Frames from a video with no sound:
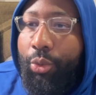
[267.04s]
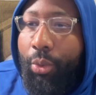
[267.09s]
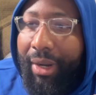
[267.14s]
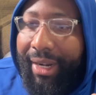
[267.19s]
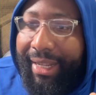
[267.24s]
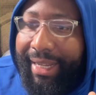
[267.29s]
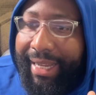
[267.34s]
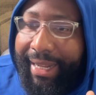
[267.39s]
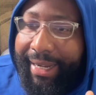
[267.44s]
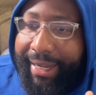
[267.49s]
want
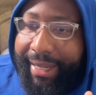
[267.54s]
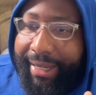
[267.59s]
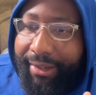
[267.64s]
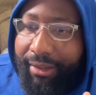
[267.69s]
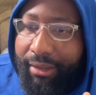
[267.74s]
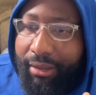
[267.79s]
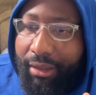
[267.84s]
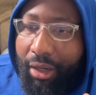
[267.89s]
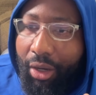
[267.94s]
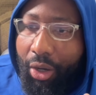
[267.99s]
to get
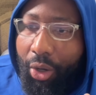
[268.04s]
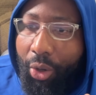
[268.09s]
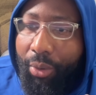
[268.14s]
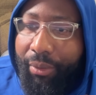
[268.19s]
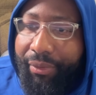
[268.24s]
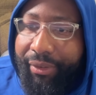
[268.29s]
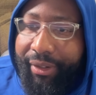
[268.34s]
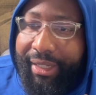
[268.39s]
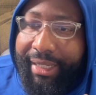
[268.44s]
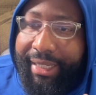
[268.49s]
in
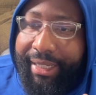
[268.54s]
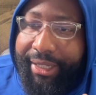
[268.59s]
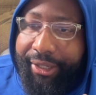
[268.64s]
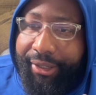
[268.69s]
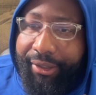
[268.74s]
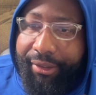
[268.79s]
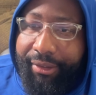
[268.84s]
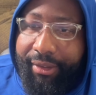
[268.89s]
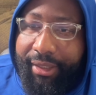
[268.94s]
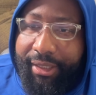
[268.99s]
over
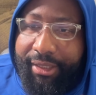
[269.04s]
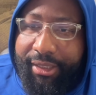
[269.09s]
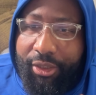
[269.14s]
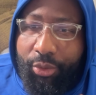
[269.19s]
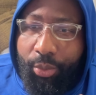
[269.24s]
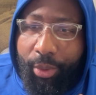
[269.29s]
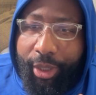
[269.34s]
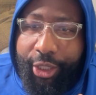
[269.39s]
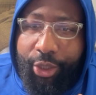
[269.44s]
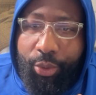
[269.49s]
here. This is
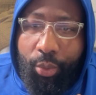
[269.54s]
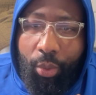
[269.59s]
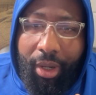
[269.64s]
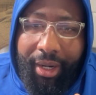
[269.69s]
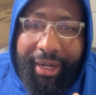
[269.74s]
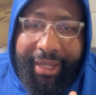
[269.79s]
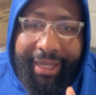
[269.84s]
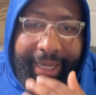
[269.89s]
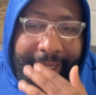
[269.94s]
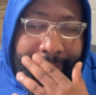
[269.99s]
where you want
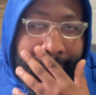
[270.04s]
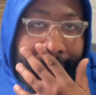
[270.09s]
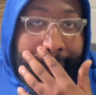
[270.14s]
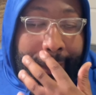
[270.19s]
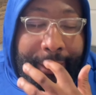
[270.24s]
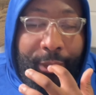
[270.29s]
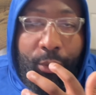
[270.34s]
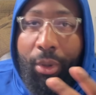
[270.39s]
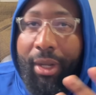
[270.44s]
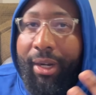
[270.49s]
to get in, and
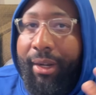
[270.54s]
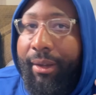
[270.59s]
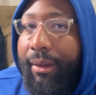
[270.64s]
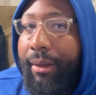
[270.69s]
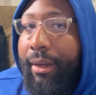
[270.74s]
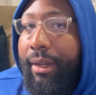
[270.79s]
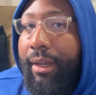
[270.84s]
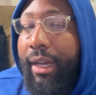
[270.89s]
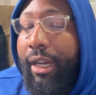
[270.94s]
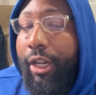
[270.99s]
you want to
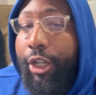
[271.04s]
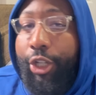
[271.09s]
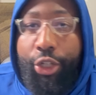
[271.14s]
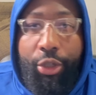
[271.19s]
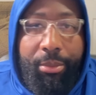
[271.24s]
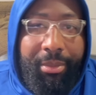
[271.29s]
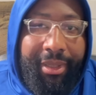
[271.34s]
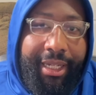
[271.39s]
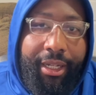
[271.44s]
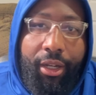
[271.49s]

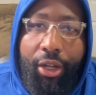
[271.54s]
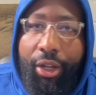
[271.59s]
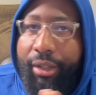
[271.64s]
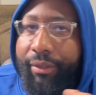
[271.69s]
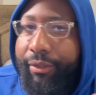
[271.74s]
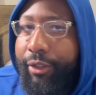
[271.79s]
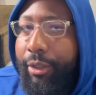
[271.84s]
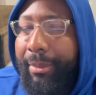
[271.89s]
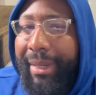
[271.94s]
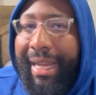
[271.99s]
accumulate all of
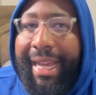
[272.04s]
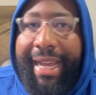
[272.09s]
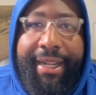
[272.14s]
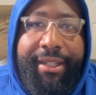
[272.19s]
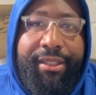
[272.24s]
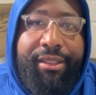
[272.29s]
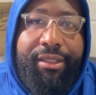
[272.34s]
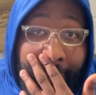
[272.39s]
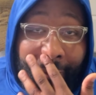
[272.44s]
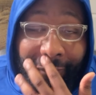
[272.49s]
your
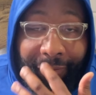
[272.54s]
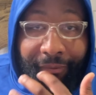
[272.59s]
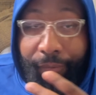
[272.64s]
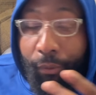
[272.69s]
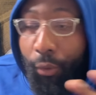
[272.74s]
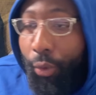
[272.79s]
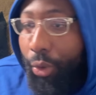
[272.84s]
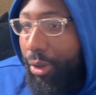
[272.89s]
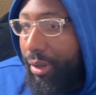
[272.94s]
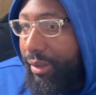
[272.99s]
bags
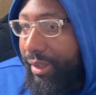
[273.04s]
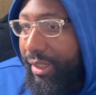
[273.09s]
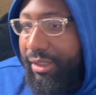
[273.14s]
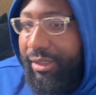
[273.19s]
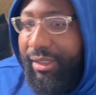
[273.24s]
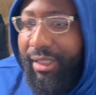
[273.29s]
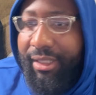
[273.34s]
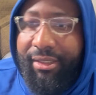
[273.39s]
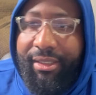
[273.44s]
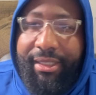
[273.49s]
before these
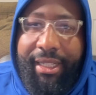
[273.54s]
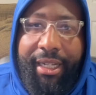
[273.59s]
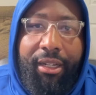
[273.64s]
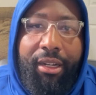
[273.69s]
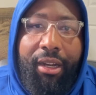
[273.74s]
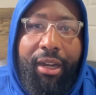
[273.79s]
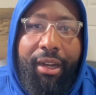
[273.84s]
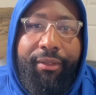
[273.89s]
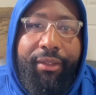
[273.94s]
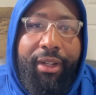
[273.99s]
things take
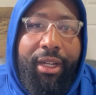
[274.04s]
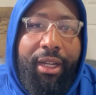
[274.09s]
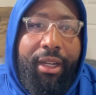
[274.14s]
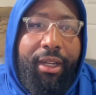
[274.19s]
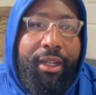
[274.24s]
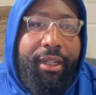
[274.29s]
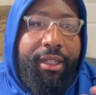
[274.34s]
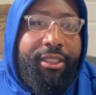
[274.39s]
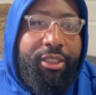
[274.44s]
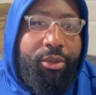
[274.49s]
off.
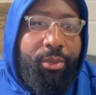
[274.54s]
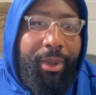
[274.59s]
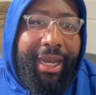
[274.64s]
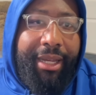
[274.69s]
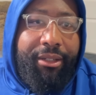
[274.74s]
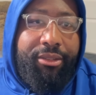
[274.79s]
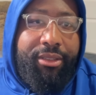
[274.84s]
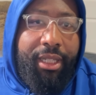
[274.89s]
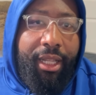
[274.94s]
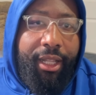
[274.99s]
This is why I
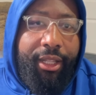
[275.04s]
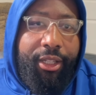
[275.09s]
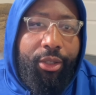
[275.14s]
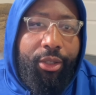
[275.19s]
was telling